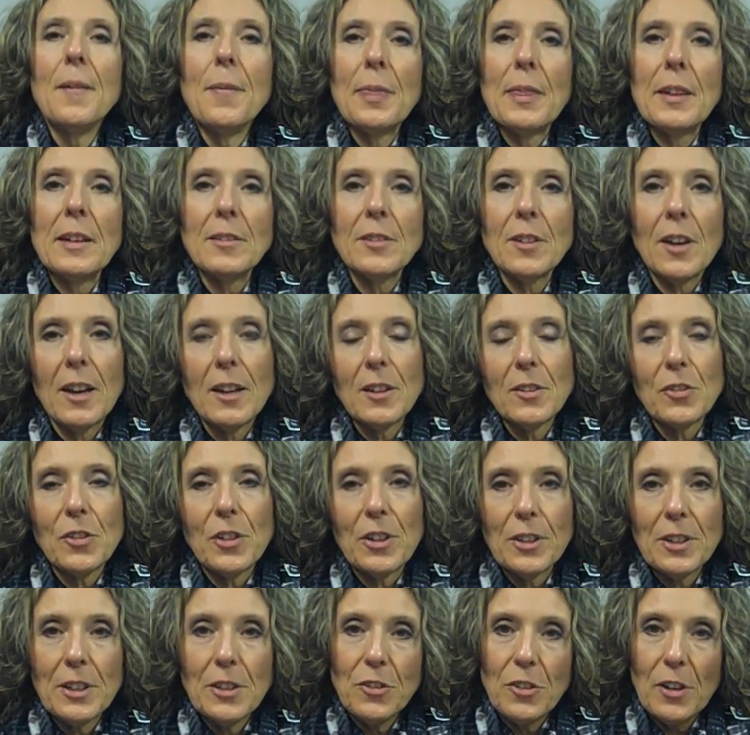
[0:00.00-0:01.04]
that
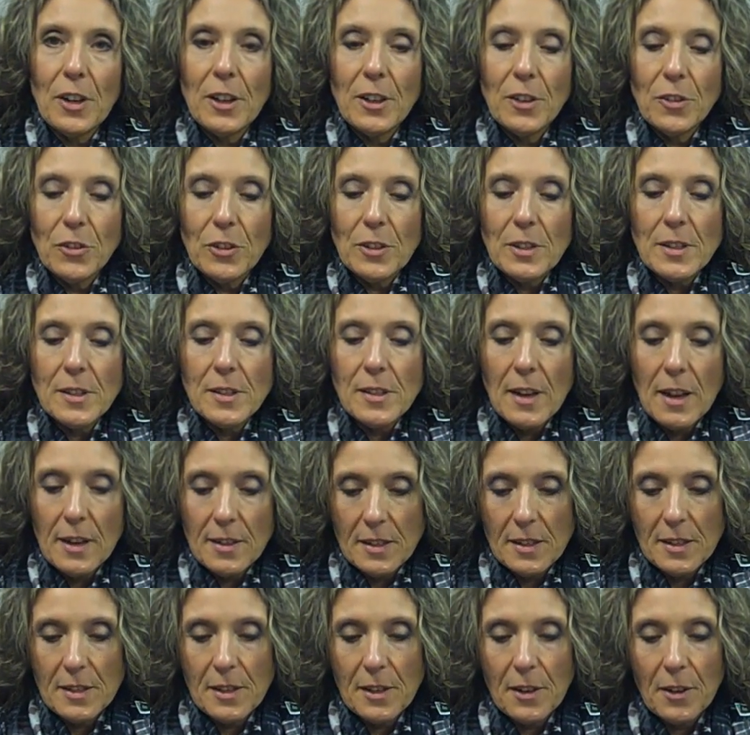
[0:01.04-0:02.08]
dietary change is
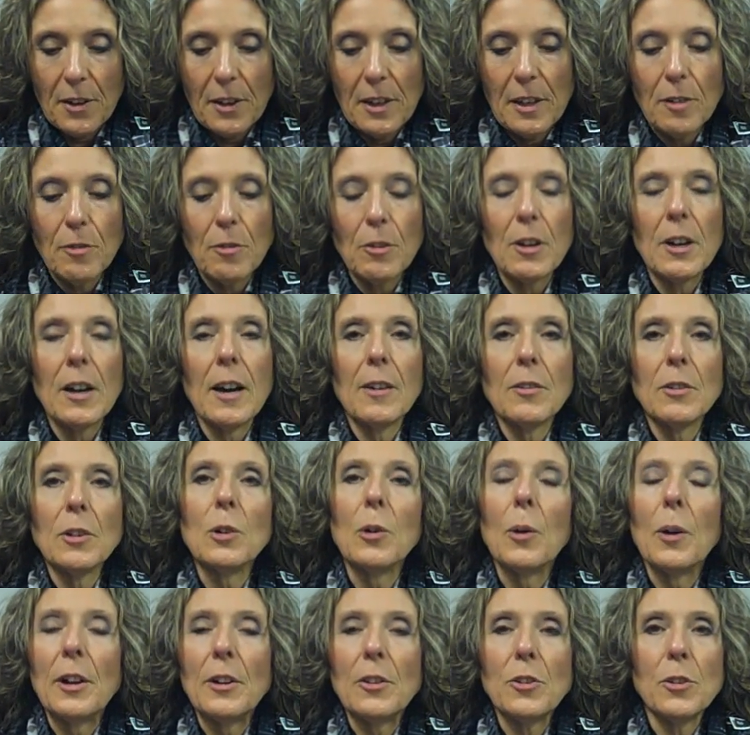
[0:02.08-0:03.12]
necessary if we're ever
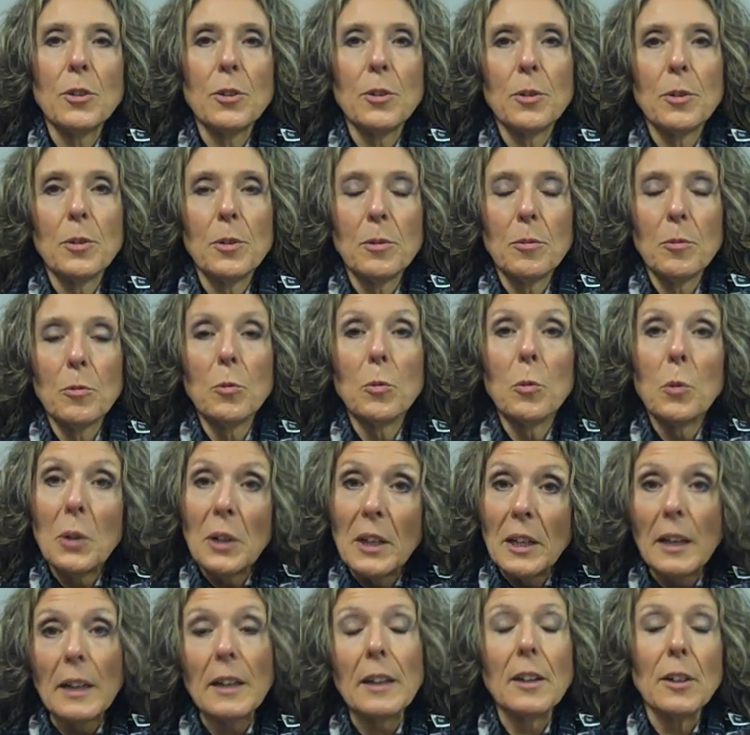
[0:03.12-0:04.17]
going to
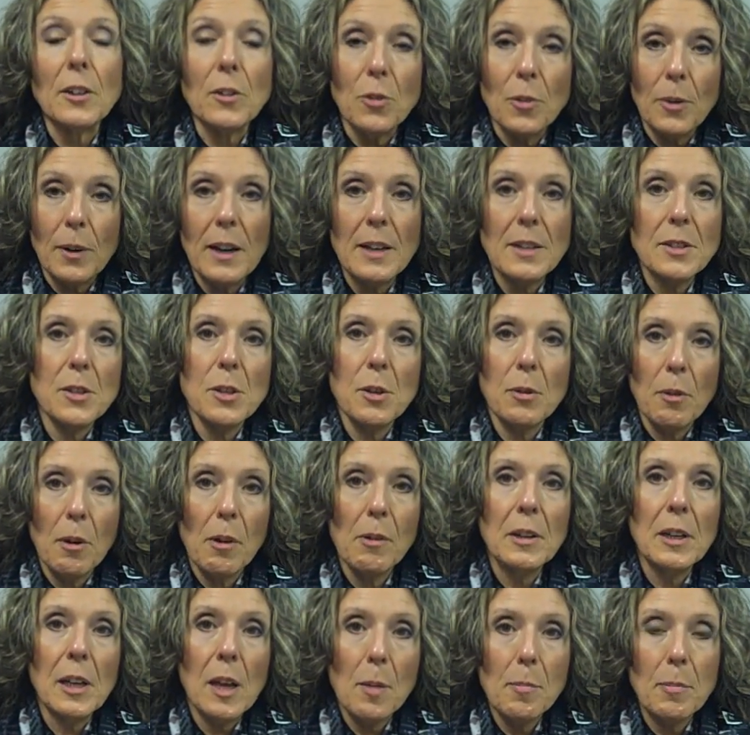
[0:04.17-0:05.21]
really address the
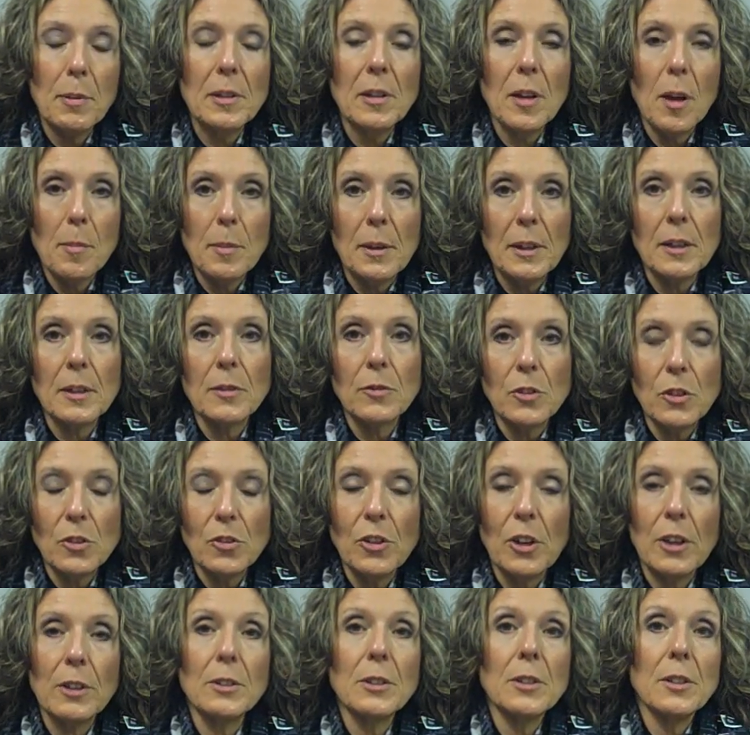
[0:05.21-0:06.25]
growing epidemic of
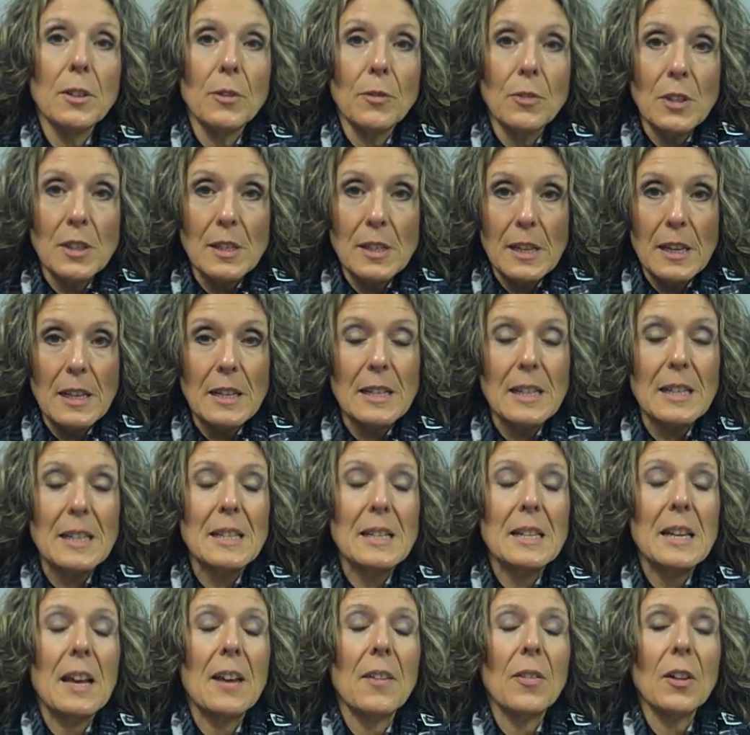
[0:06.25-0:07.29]
degenerative
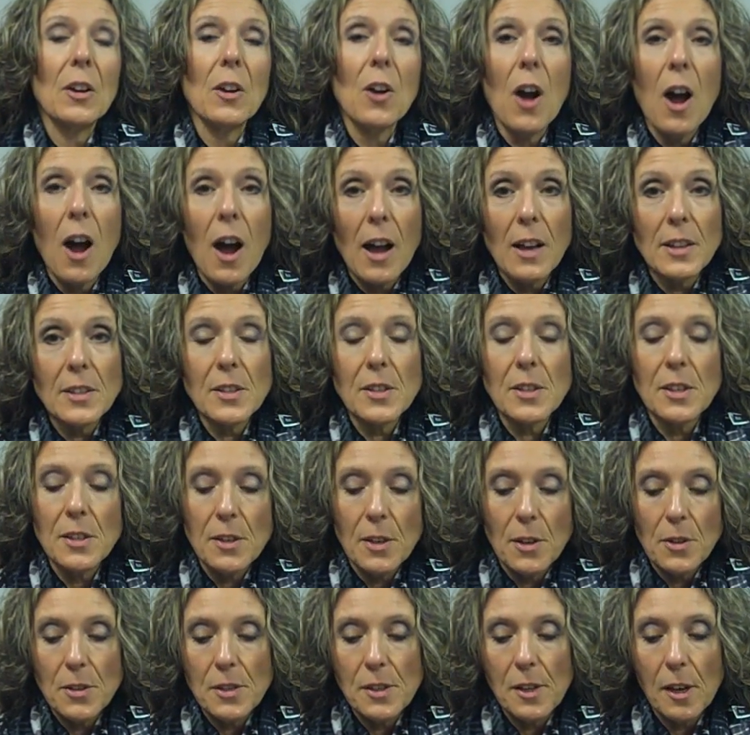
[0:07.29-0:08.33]
diseases and the costs
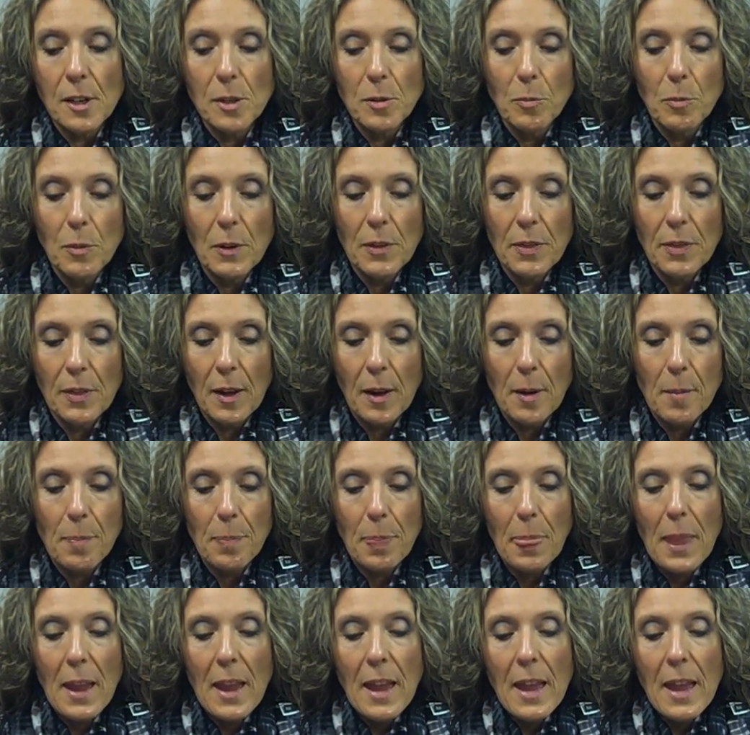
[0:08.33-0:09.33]
associated with them.